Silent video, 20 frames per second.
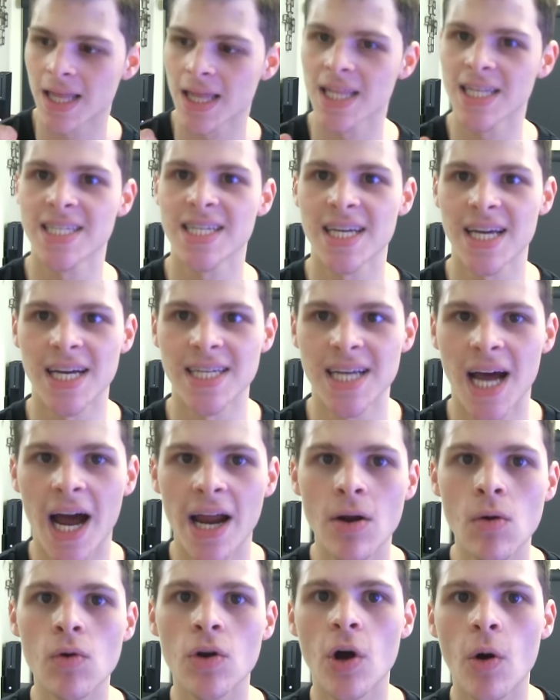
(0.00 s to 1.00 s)
Listen guys,
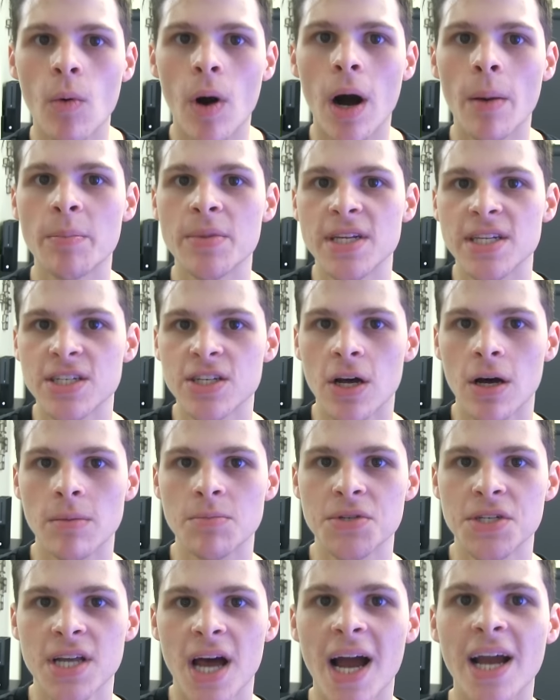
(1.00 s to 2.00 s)
I don't go up in
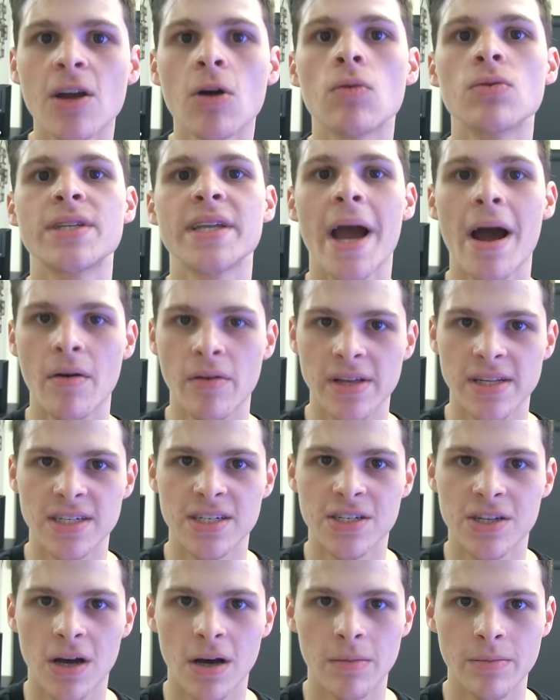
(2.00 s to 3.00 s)
subs. I go down in
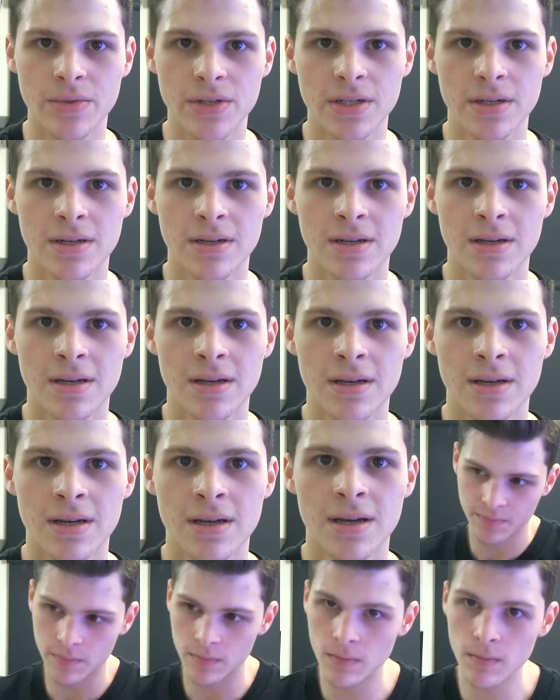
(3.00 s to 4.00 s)
subs.
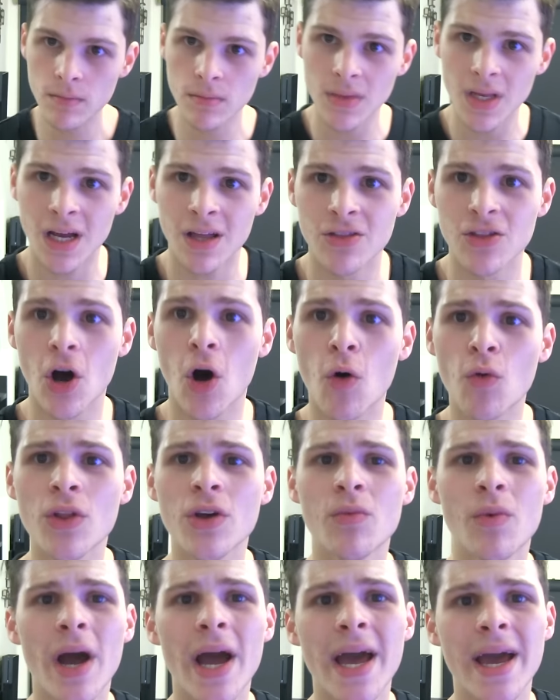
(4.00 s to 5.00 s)
The
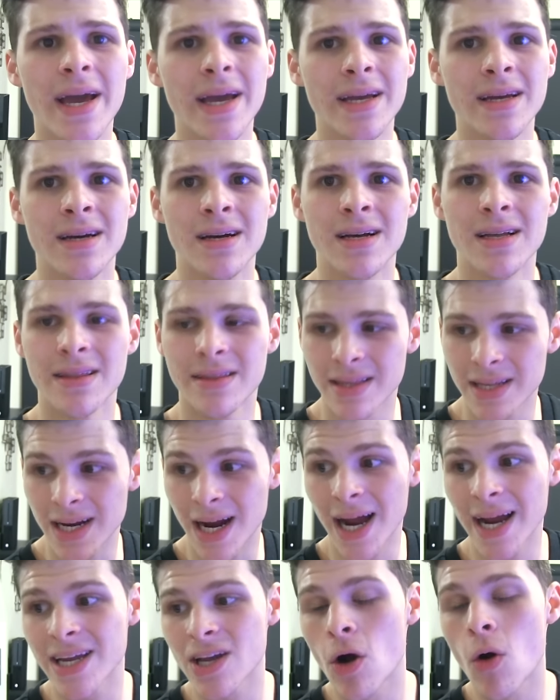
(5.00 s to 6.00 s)
only way that
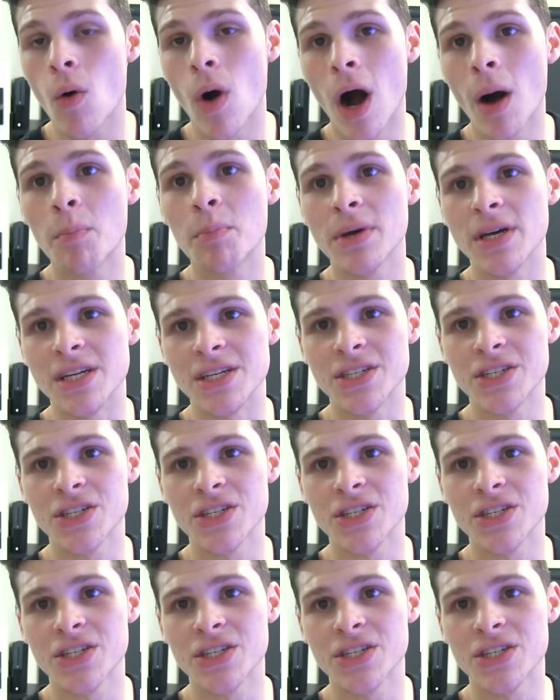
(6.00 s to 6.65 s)
I go up in